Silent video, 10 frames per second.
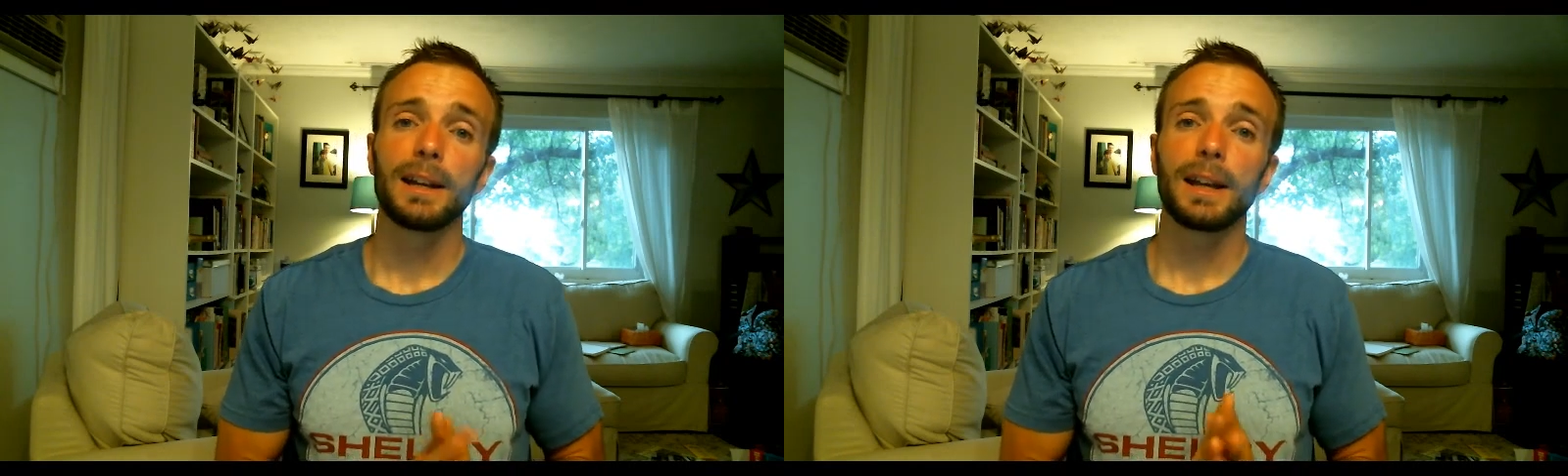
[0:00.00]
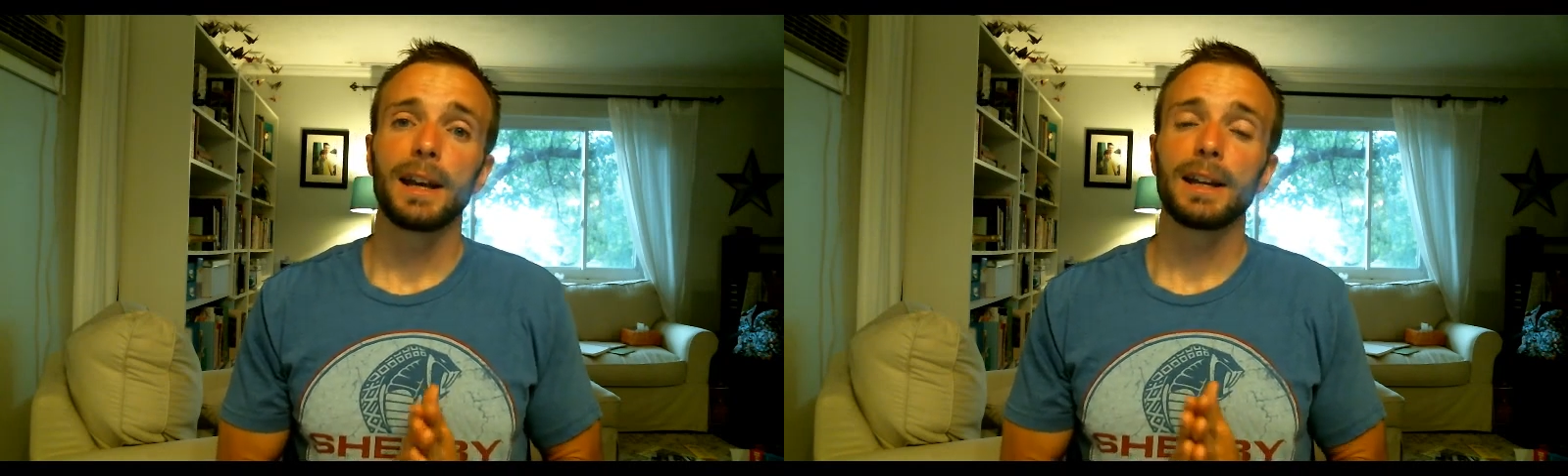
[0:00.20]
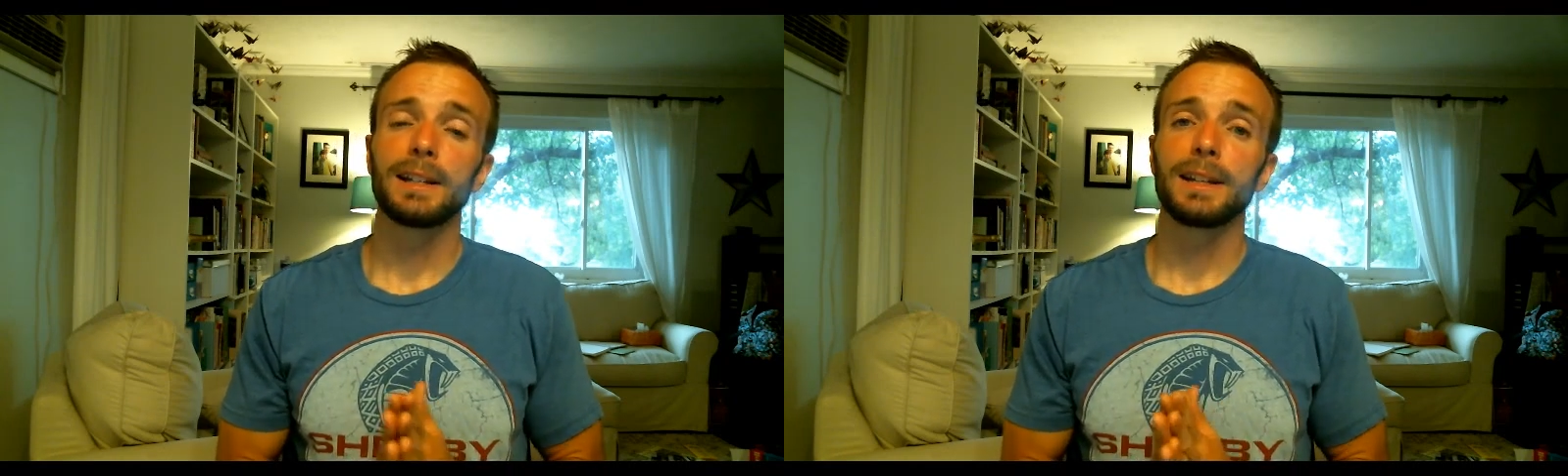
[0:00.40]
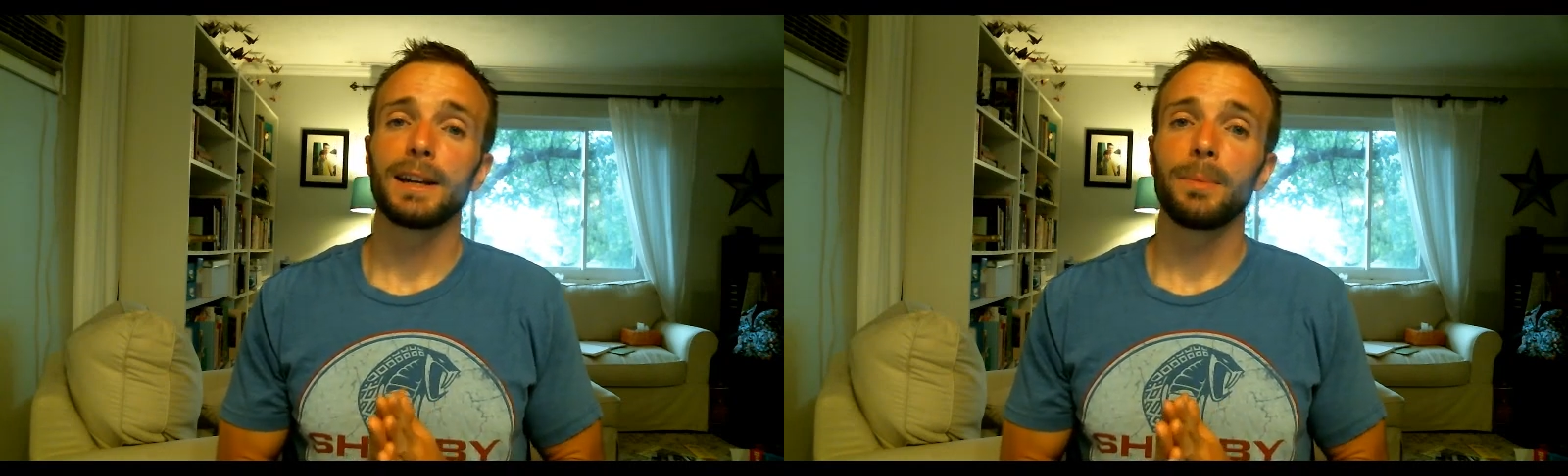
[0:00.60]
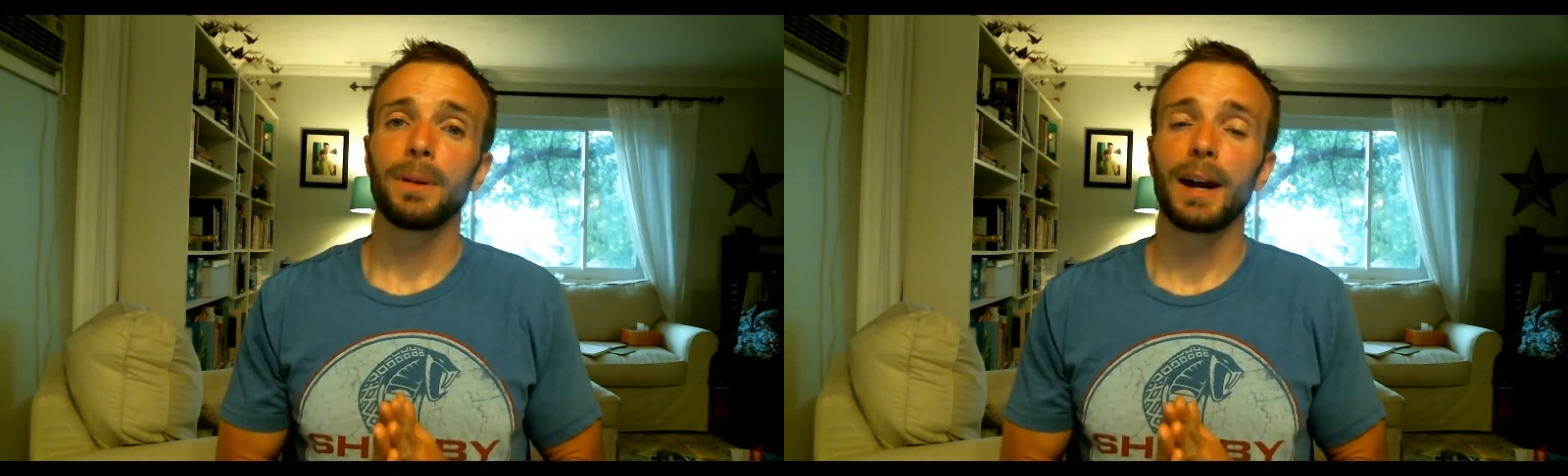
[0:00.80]
And
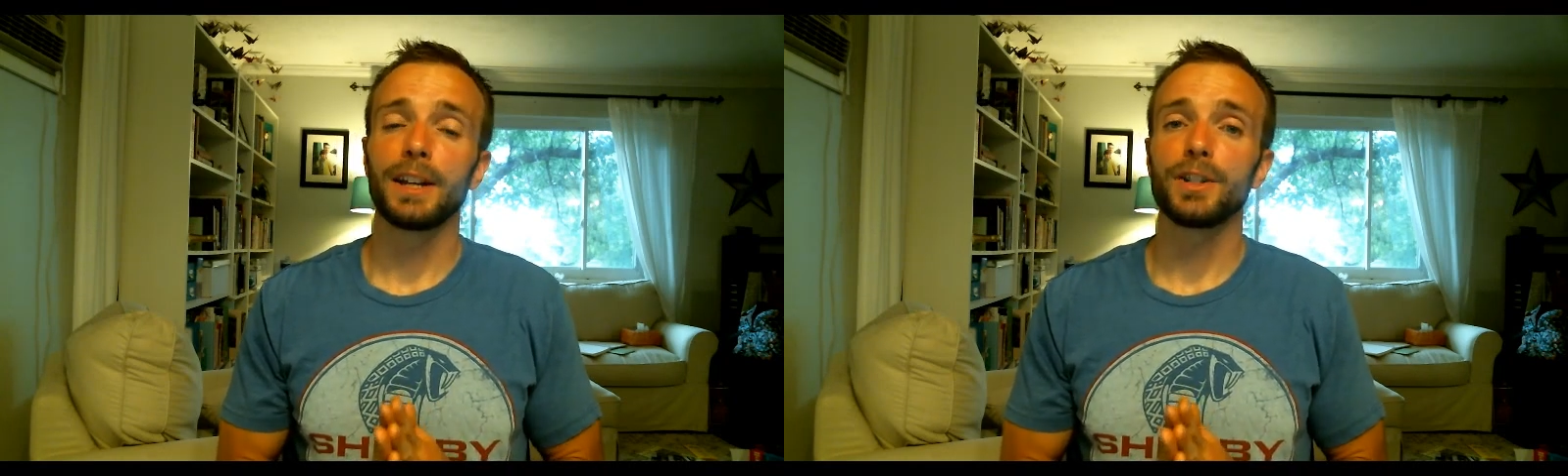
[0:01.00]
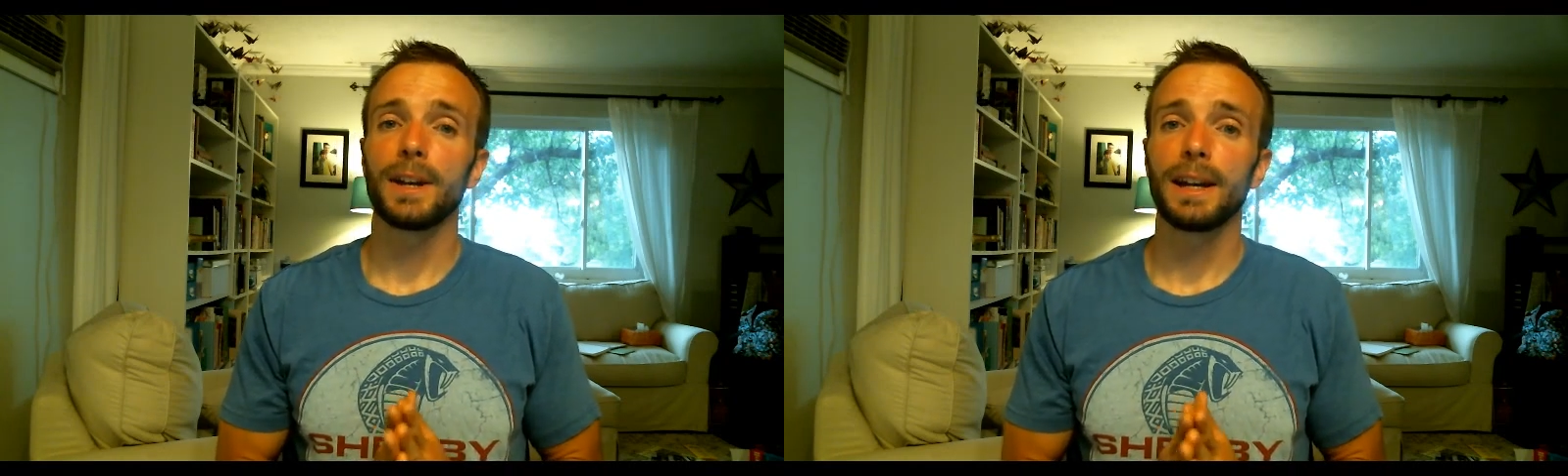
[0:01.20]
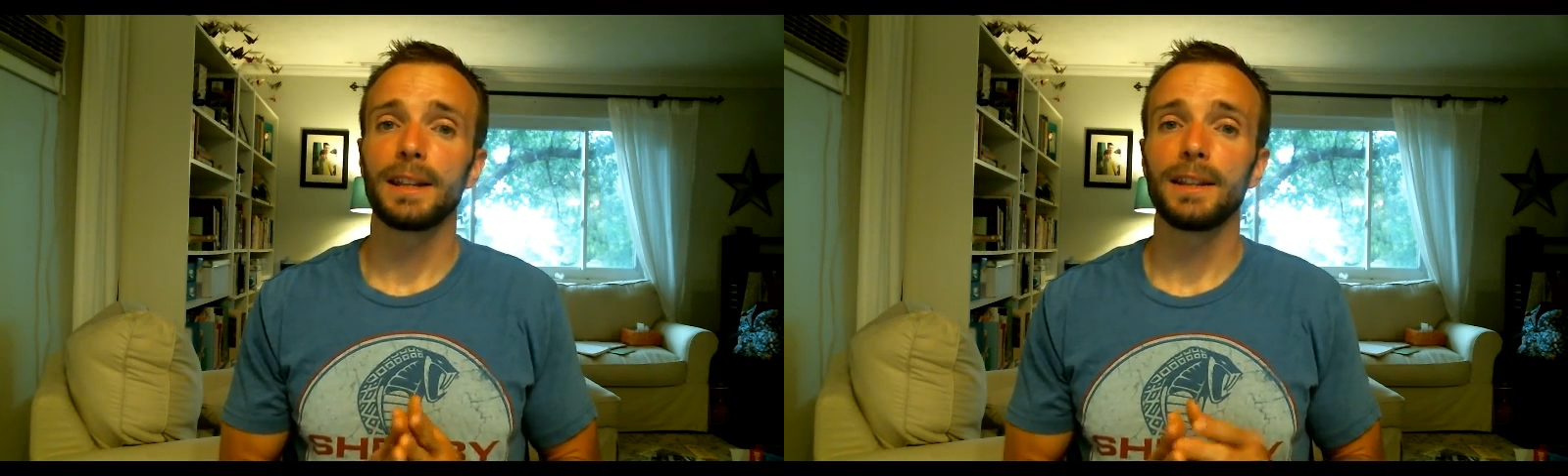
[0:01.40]
uh, behind your head,